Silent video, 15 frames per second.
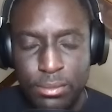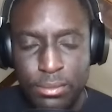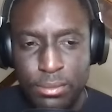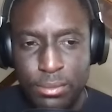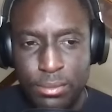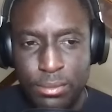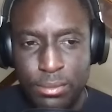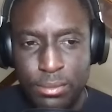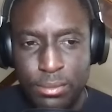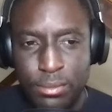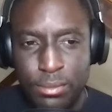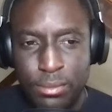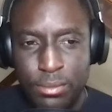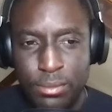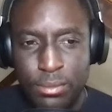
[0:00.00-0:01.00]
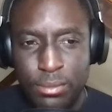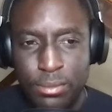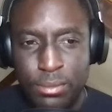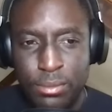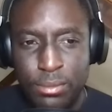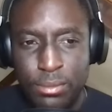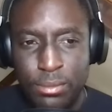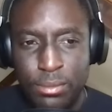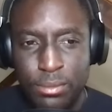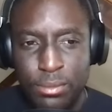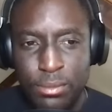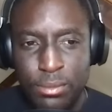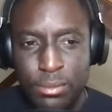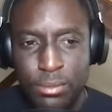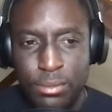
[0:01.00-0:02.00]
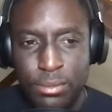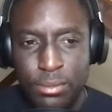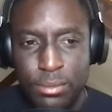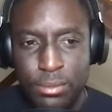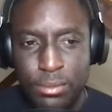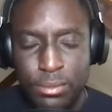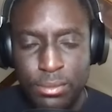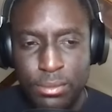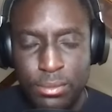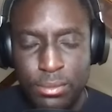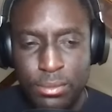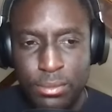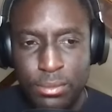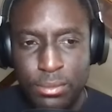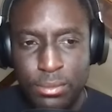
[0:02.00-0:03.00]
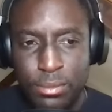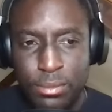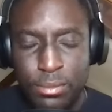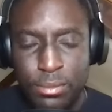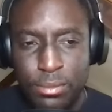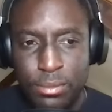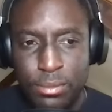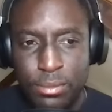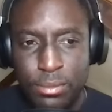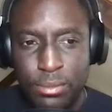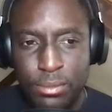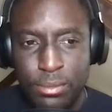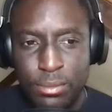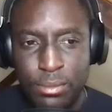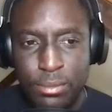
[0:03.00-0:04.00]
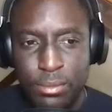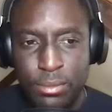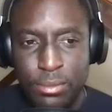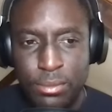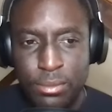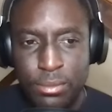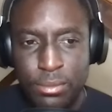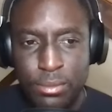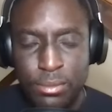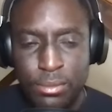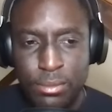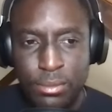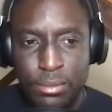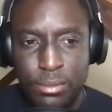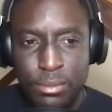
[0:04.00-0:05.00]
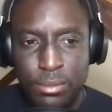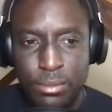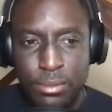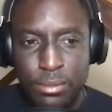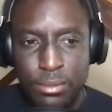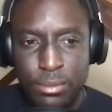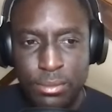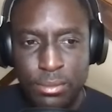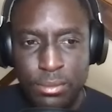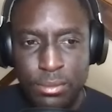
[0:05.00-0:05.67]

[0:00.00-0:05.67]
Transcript: The person shown says nothing.